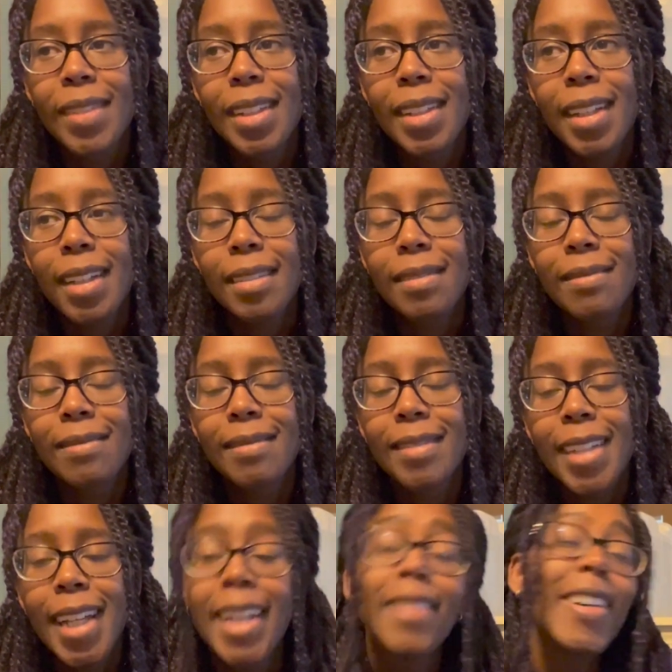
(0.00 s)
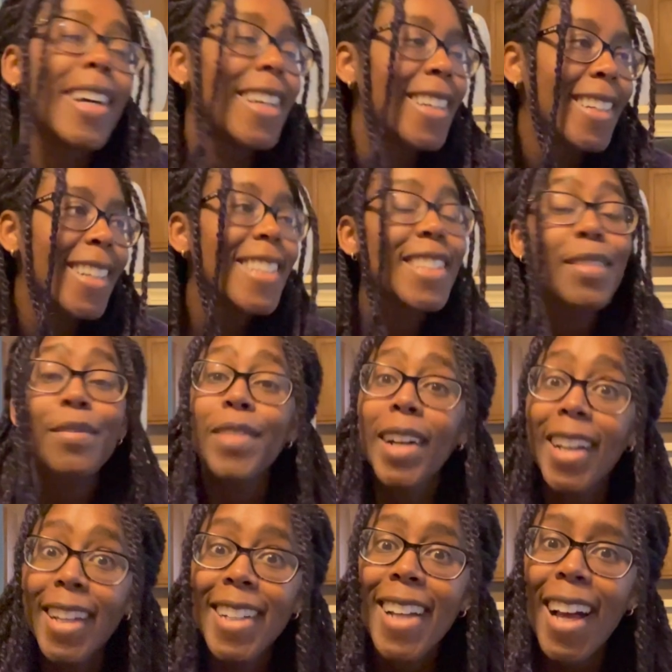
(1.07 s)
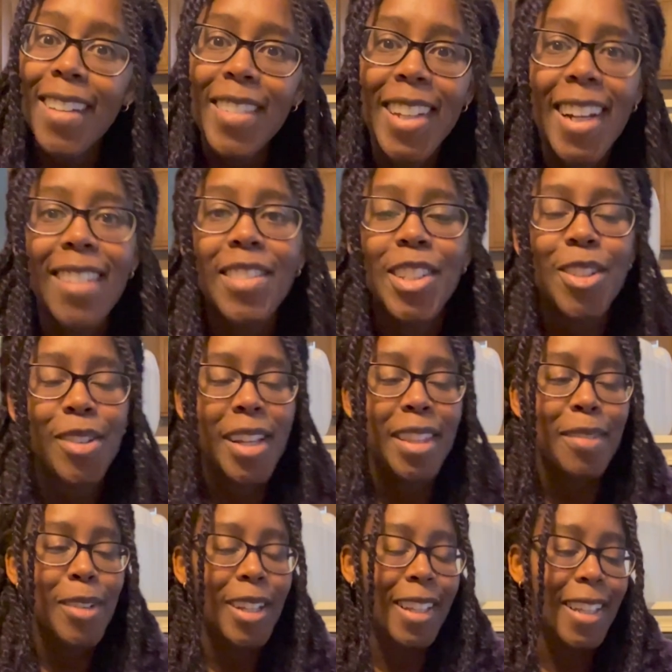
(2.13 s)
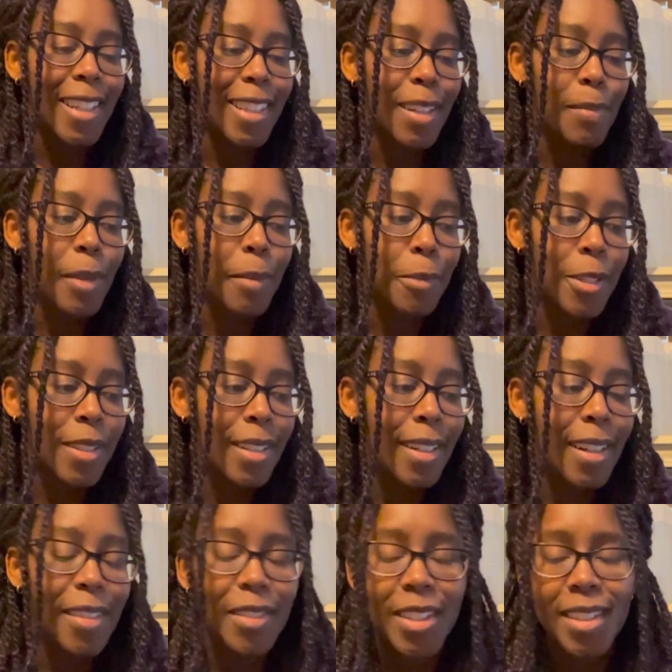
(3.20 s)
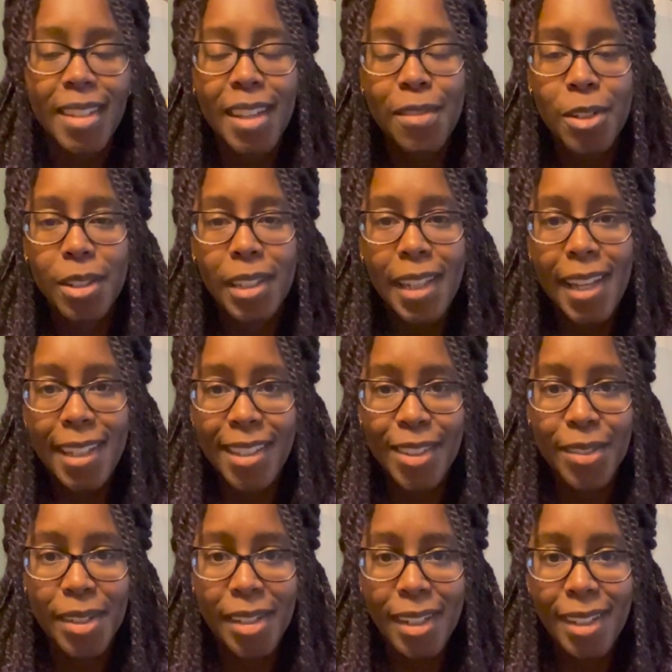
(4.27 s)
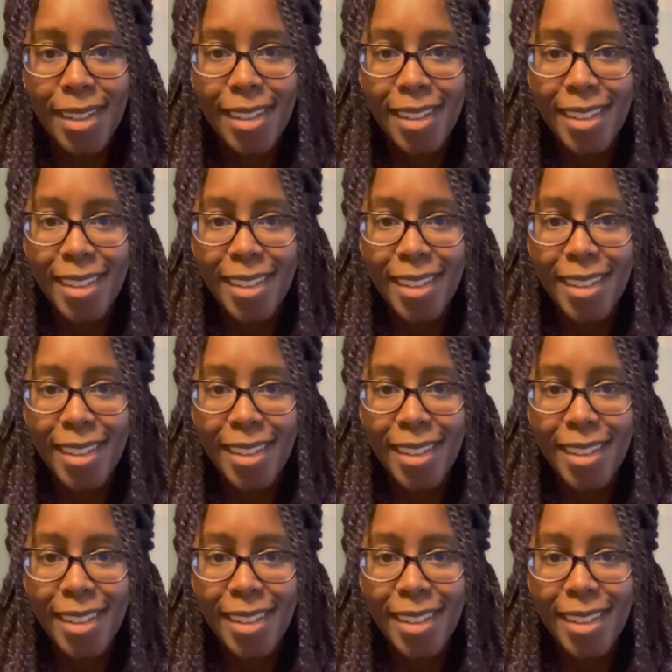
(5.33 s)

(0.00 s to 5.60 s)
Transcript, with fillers: yeah. Anyway, it's fine. I mean, I'm enjoying them while I eat them. I'm just gonna have to savor the last three.